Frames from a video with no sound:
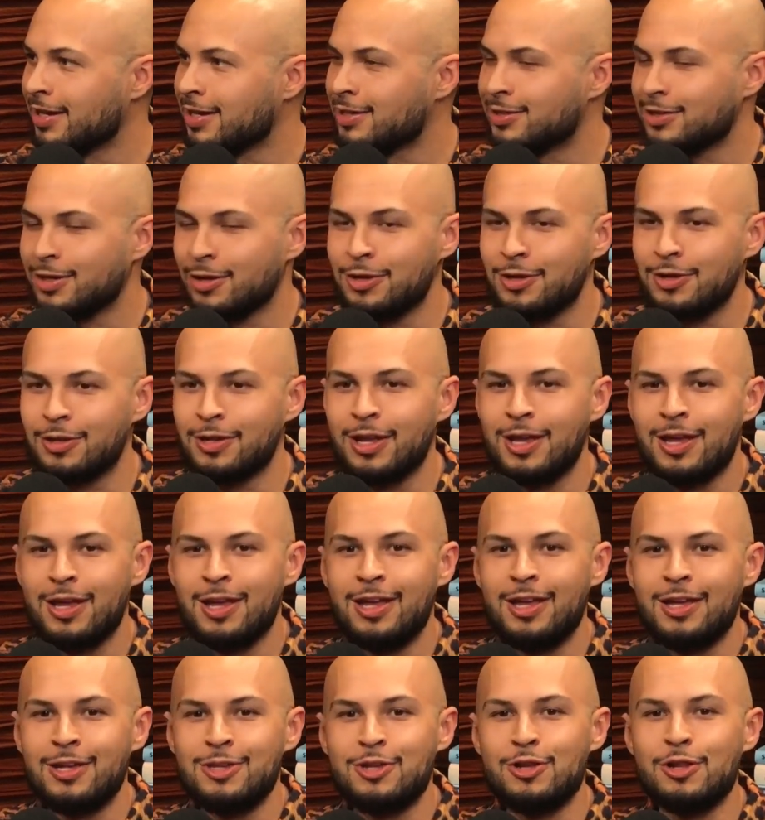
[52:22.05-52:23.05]
So you
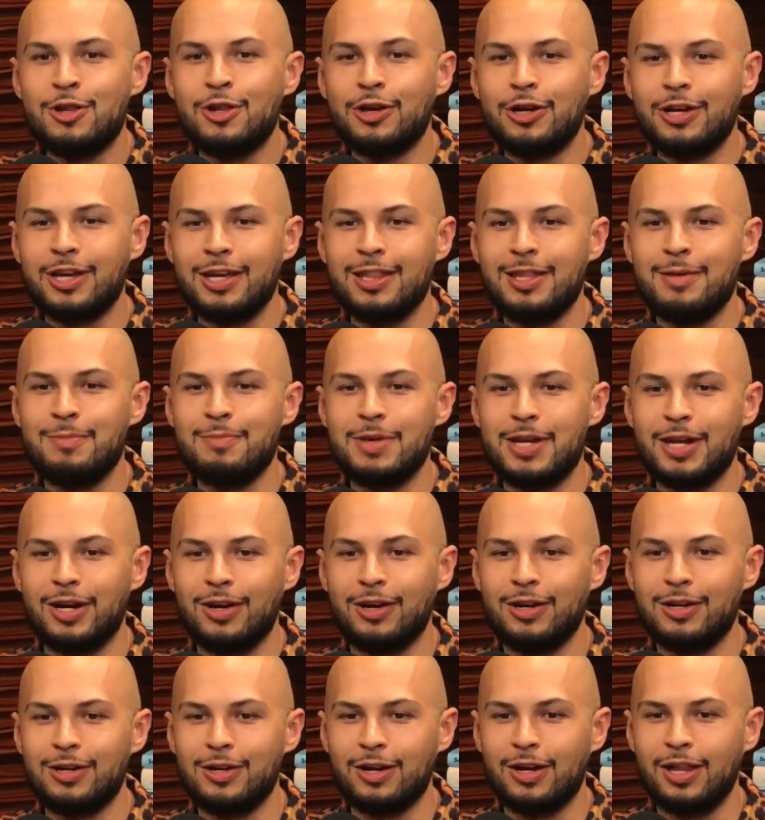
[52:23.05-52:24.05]
look in the
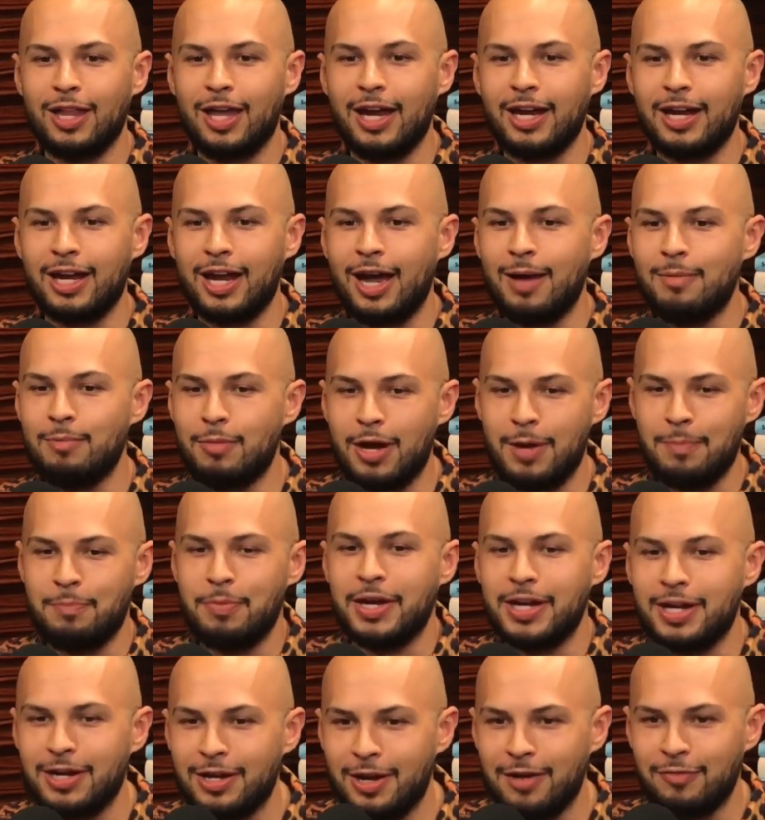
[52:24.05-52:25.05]
mirror, you're like, I'm not
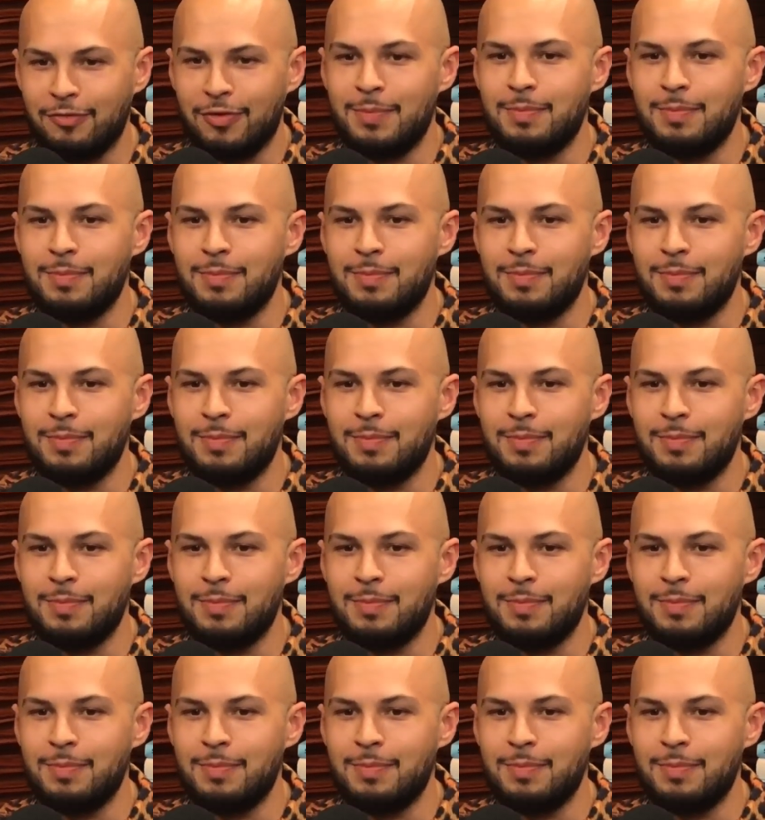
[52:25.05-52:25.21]
big enough.